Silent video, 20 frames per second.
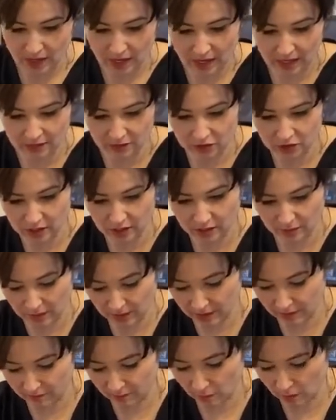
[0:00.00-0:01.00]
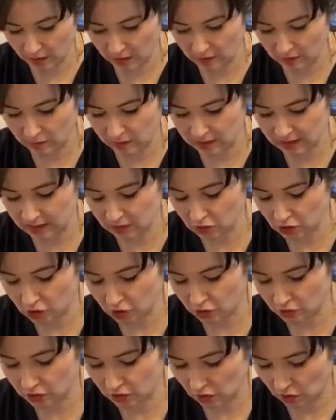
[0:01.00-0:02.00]
actually, we, we, we didn't
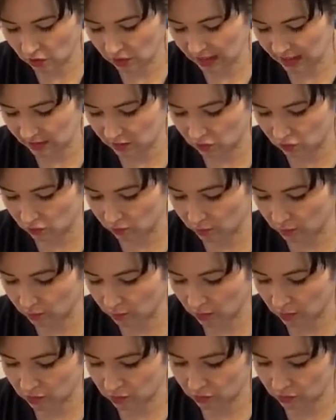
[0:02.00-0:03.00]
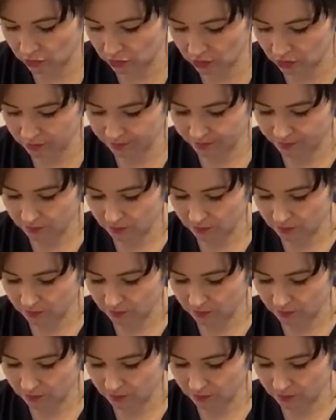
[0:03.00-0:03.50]
shoot it on our normal models,